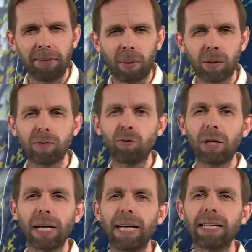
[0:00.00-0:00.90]
but with some
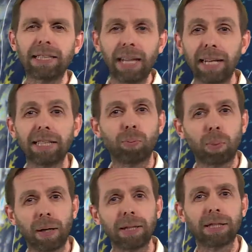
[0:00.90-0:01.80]
really intense
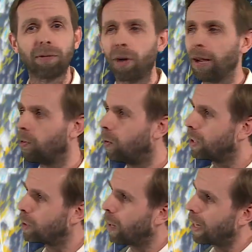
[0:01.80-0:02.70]
bursts of rainfall
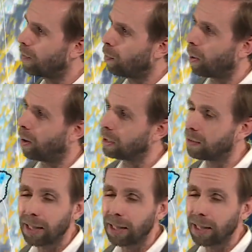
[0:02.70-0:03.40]
expected for parts of,